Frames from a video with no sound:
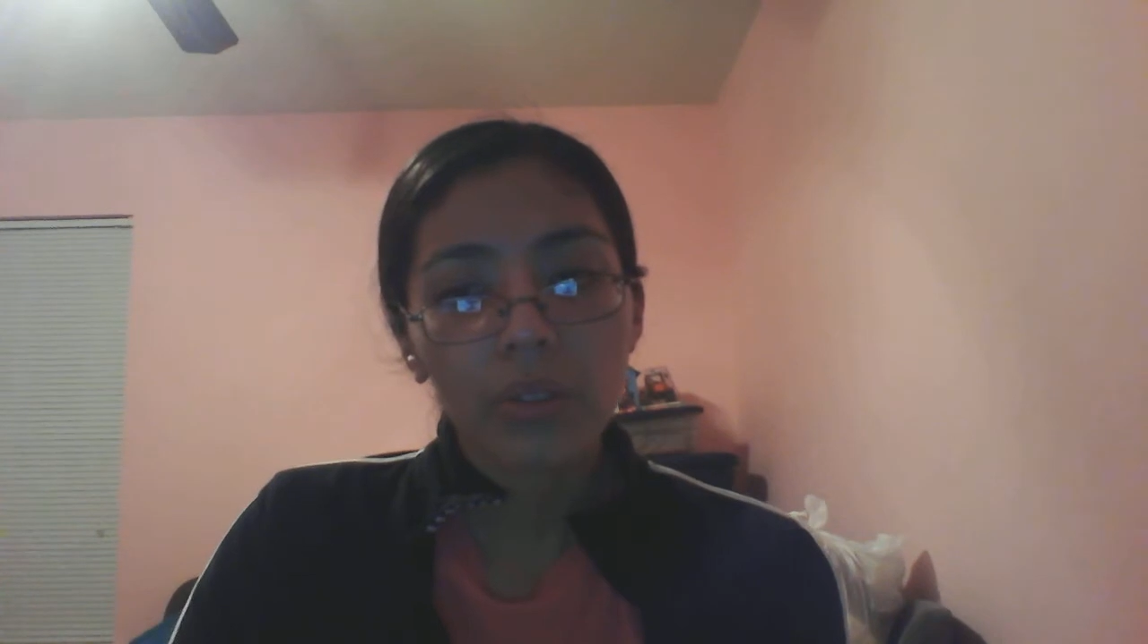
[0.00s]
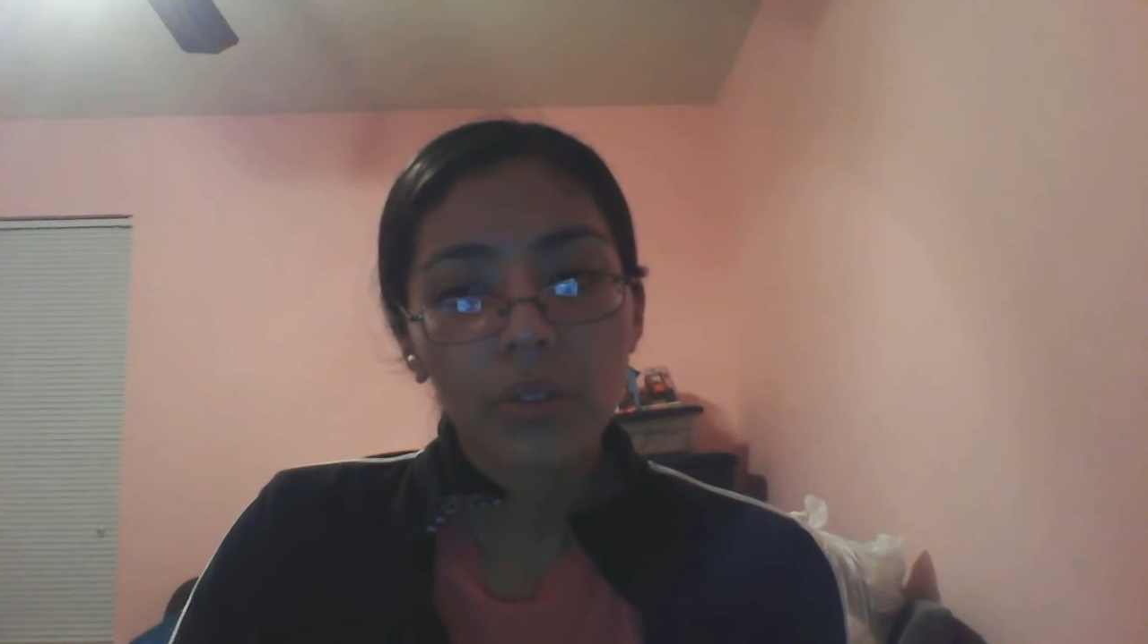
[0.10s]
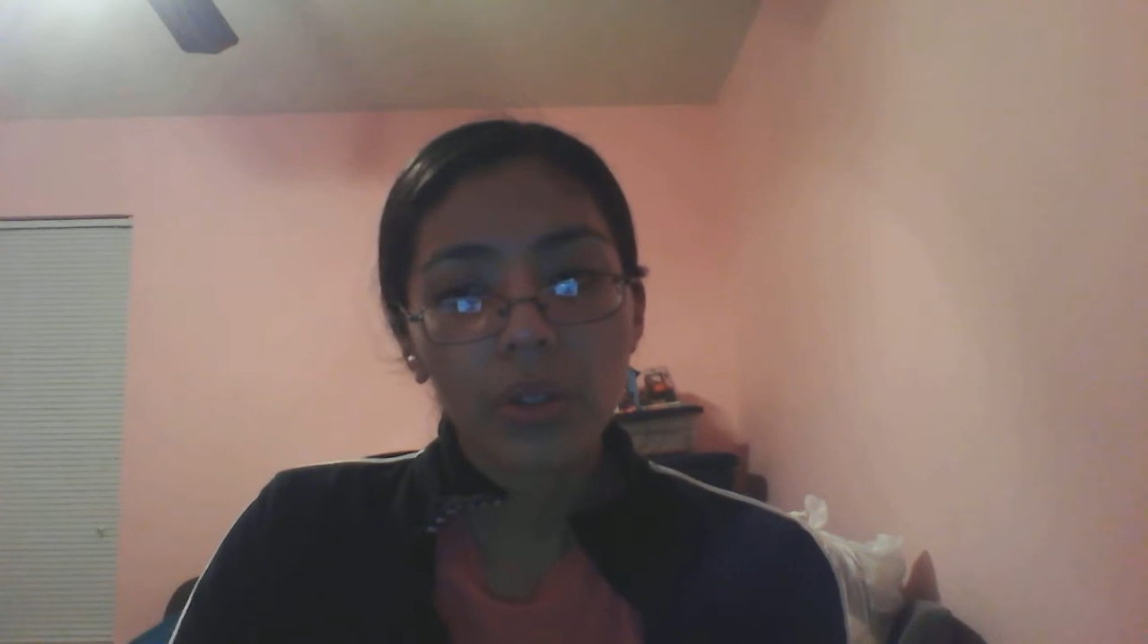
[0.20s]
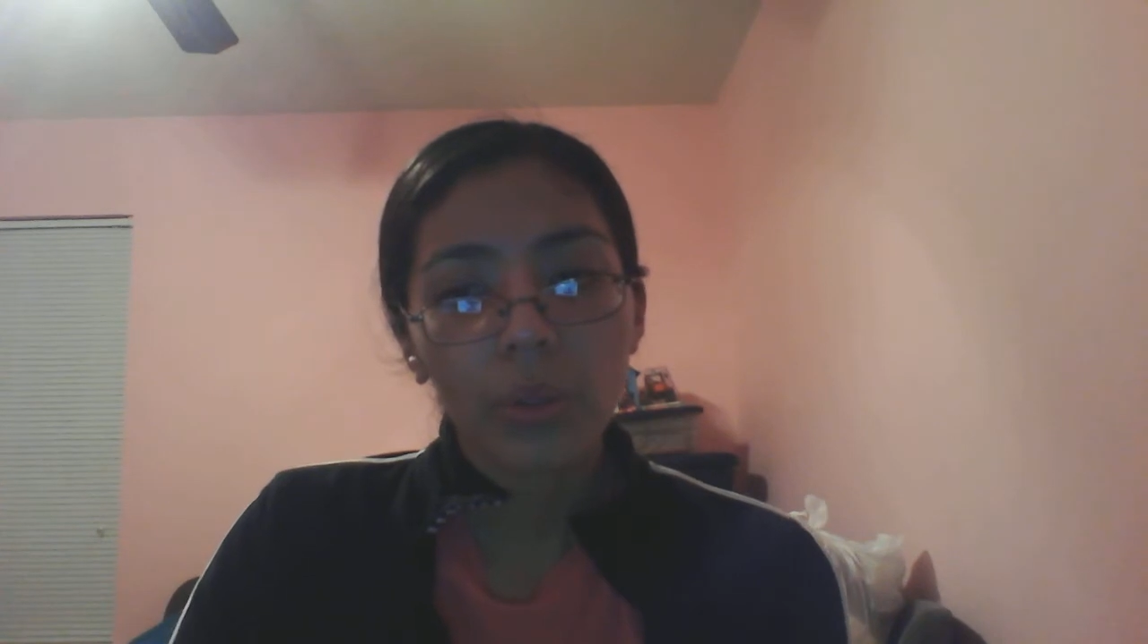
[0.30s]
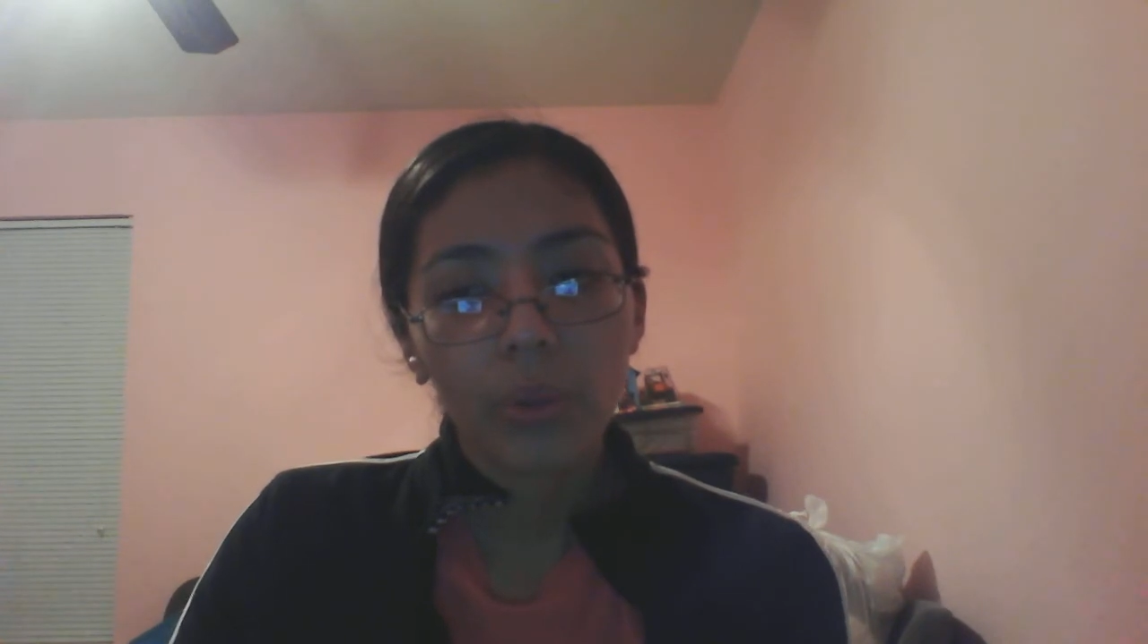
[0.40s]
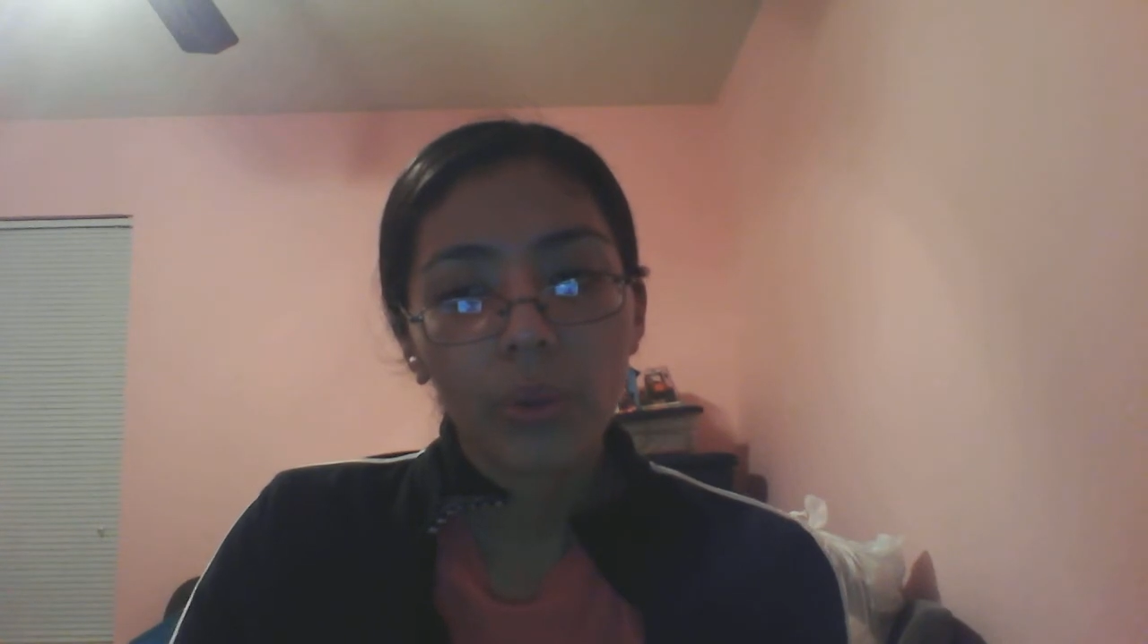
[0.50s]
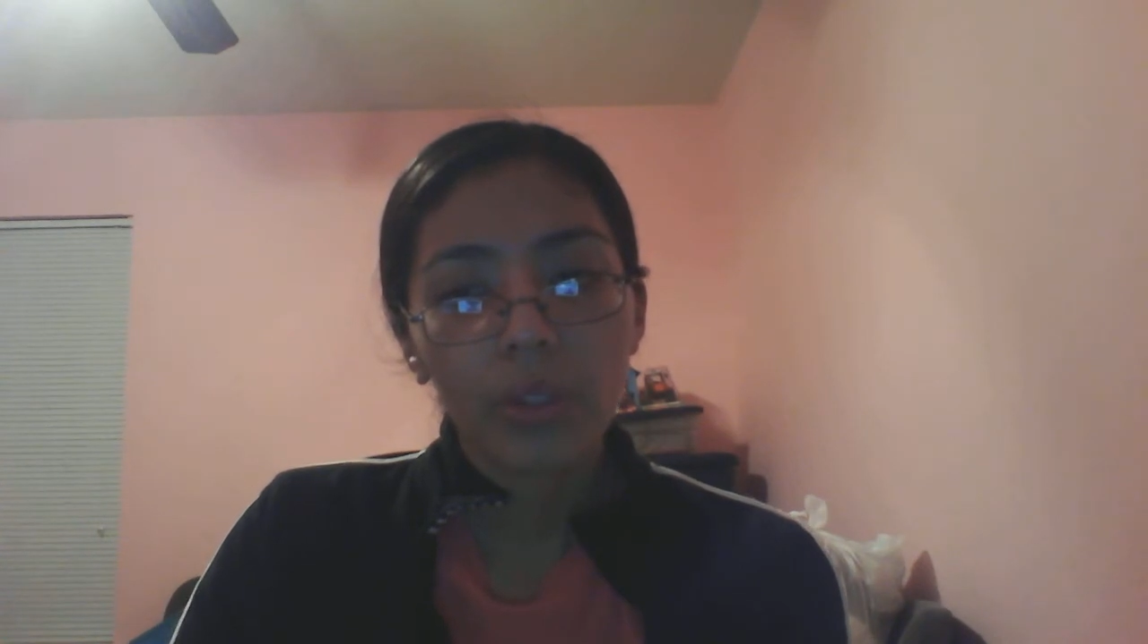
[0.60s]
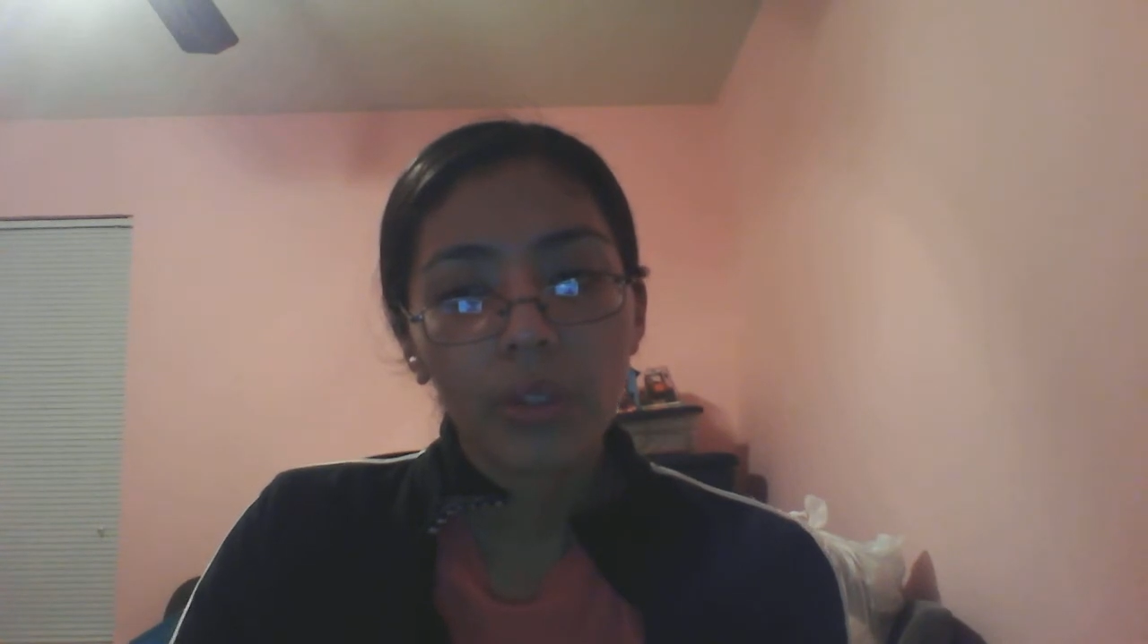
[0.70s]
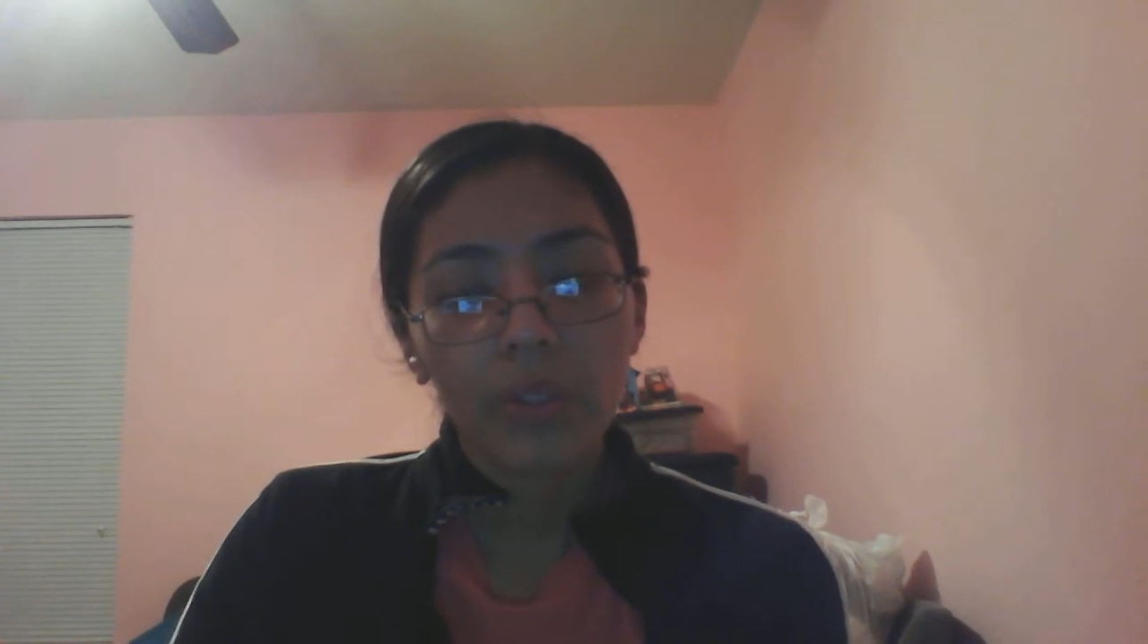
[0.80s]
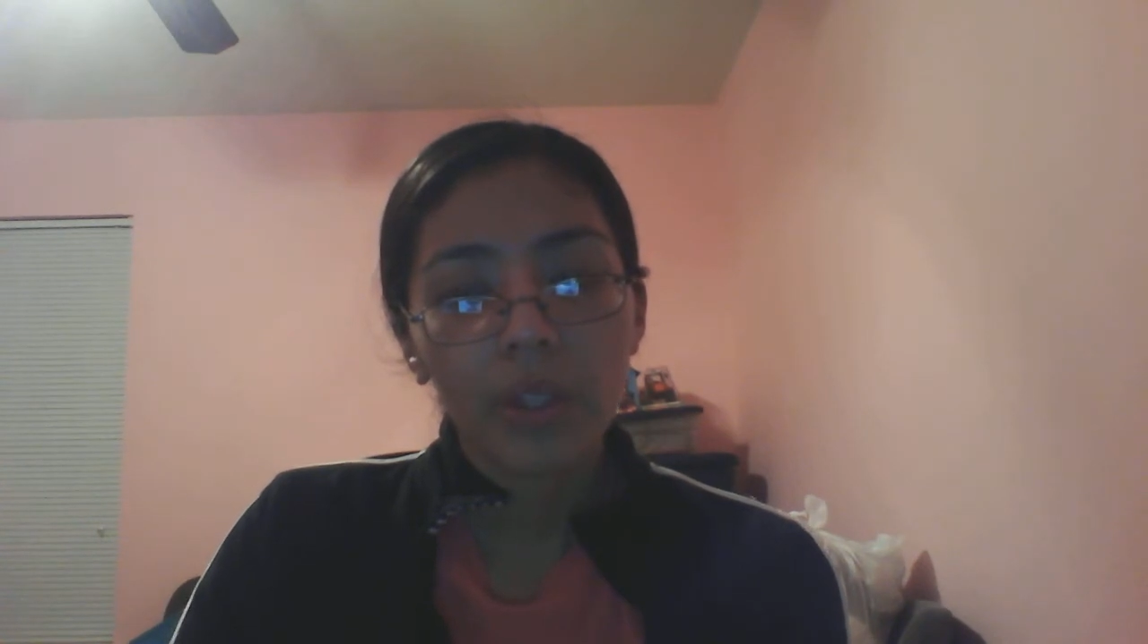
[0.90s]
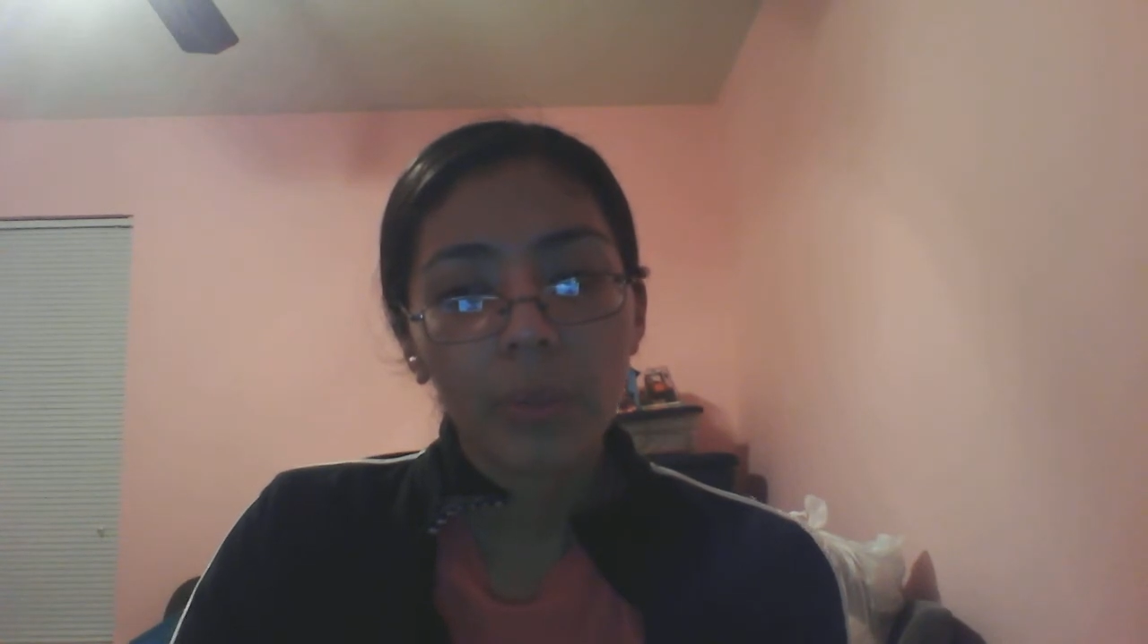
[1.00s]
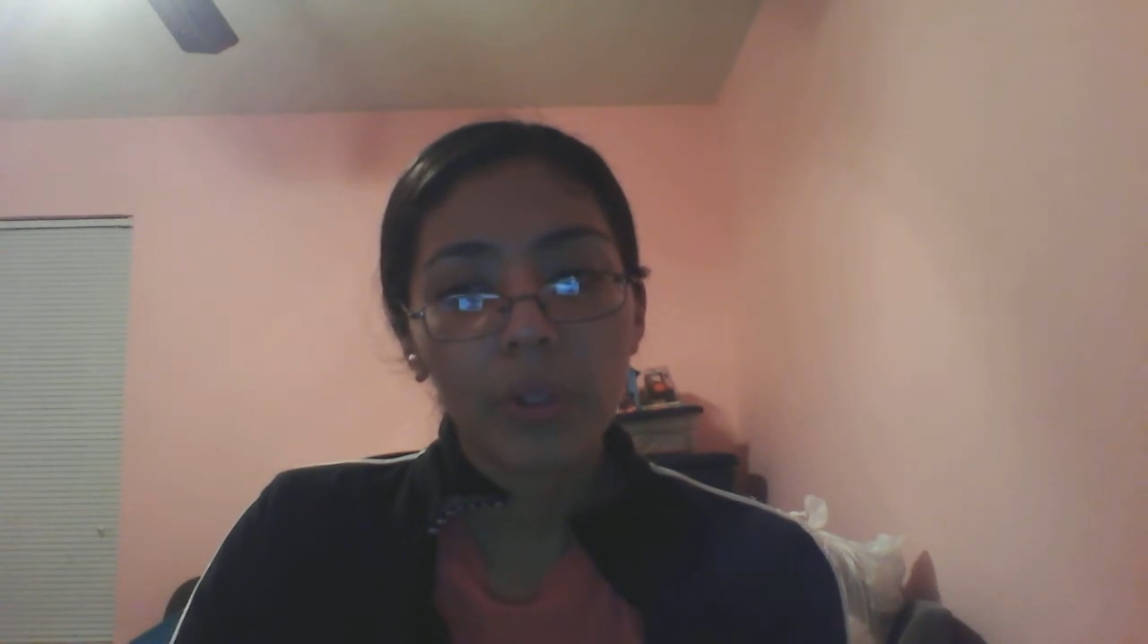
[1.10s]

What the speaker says: to develop